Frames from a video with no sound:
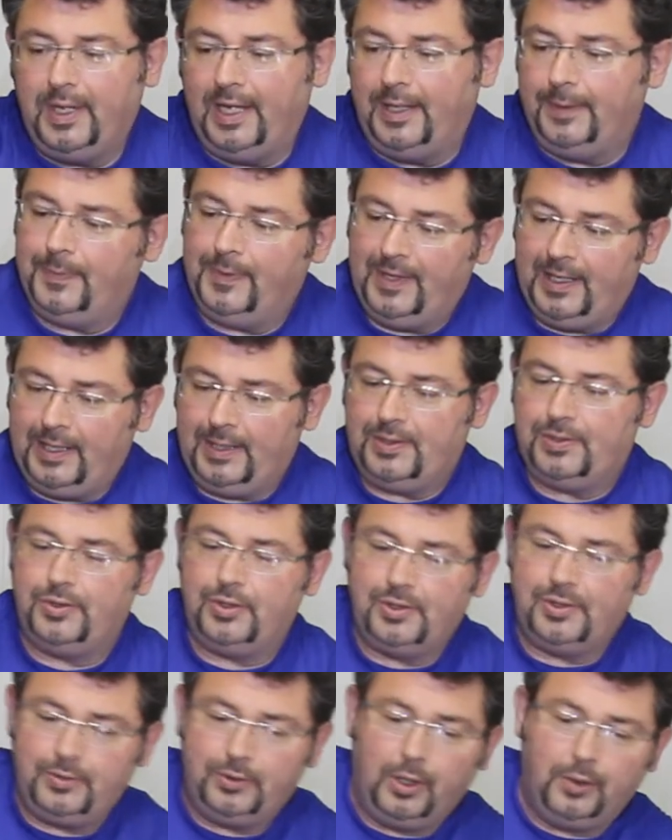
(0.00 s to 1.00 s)
that things
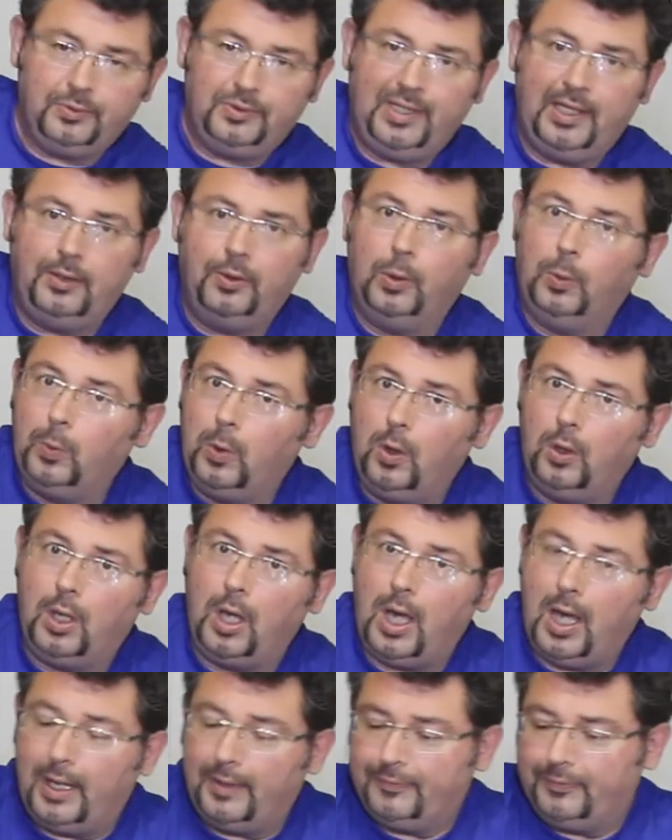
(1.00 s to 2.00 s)
just don't tend to roll
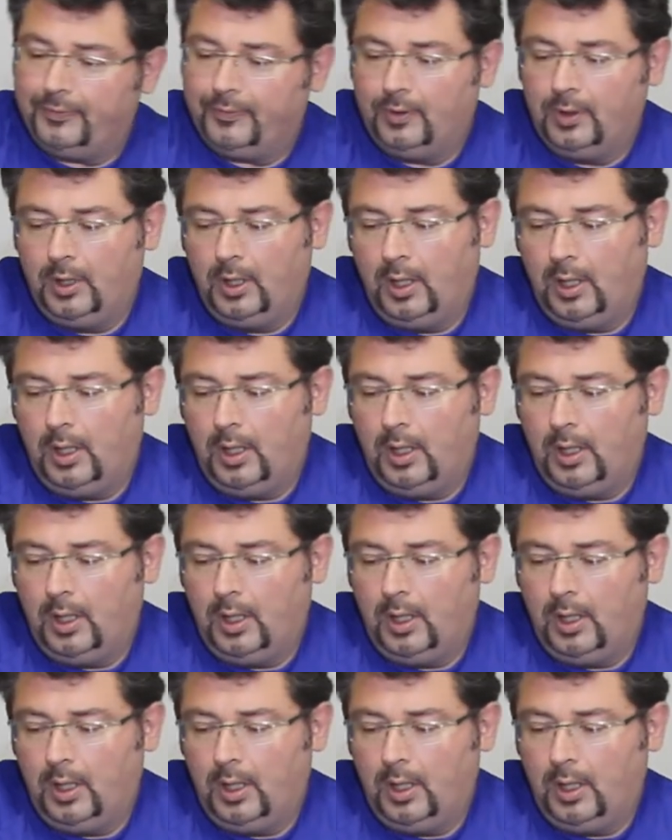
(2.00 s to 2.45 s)
off.